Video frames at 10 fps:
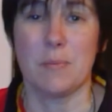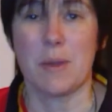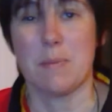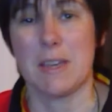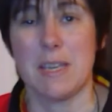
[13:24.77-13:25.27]

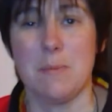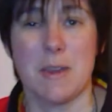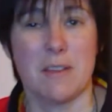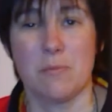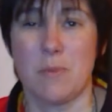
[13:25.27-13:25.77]
by my
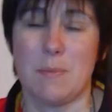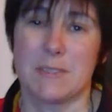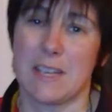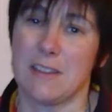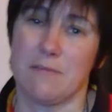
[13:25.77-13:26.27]
email,
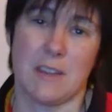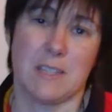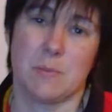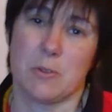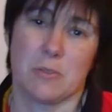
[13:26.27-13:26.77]
website,
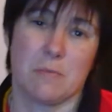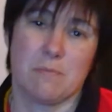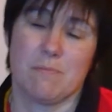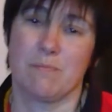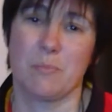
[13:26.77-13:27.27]
Facebook,
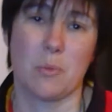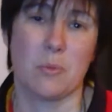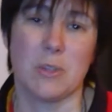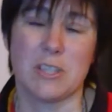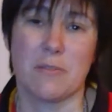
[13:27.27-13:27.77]

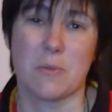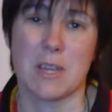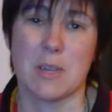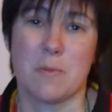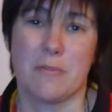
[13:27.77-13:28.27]
whichever way
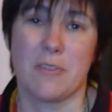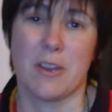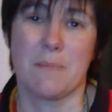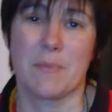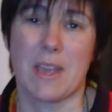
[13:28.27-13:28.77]
you
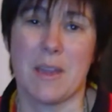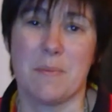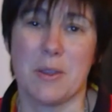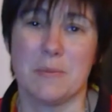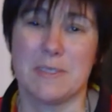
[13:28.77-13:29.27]
prefer.
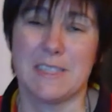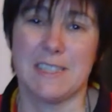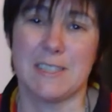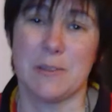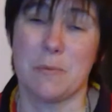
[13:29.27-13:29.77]
Hope to see you
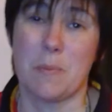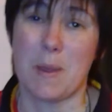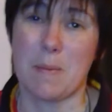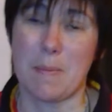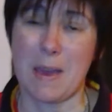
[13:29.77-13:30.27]
soon.
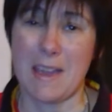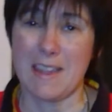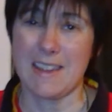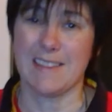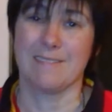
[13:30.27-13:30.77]
Bye
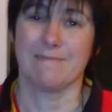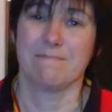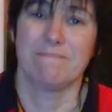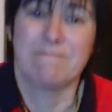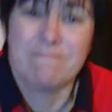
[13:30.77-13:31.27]
bye
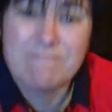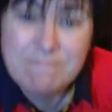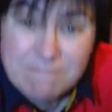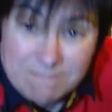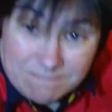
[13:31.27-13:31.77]
bye.